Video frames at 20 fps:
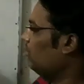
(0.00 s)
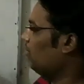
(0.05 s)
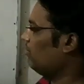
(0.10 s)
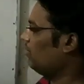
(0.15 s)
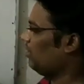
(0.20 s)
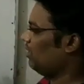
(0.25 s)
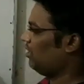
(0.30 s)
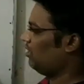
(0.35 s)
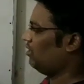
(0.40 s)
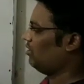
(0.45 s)

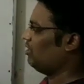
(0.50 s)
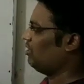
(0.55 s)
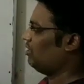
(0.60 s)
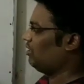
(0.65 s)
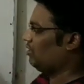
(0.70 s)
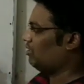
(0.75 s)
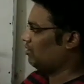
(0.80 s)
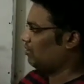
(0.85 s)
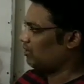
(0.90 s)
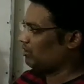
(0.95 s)
and
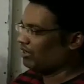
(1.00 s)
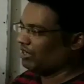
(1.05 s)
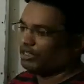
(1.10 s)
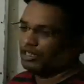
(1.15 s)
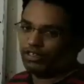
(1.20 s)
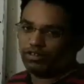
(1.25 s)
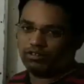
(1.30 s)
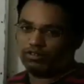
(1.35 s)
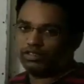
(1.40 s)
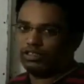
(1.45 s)
then feed
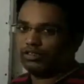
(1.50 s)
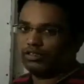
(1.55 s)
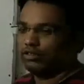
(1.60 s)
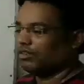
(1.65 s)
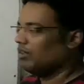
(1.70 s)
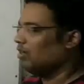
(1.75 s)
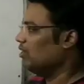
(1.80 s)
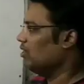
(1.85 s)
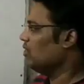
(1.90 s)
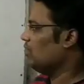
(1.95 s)
into this.
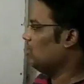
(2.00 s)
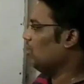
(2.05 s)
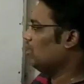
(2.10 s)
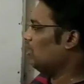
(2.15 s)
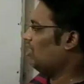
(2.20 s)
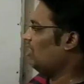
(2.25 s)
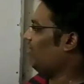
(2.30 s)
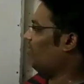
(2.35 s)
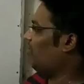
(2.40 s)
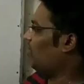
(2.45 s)

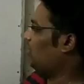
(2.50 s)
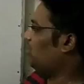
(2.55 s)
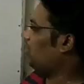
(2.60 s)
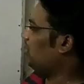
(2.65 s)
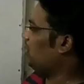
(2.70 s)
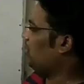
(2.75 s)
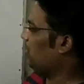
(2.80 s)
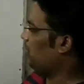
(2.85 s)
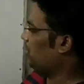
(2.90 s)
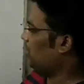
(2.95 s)
Differentiation
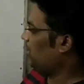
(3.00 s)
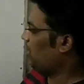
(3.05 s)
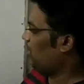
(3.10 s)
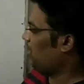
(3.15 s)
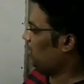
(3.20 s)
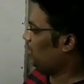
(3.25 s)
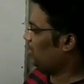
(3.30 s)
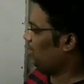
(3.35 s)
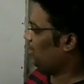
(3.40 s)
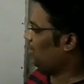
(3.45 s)
of sine x
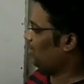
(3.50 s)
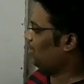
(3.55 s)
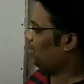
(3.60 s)
is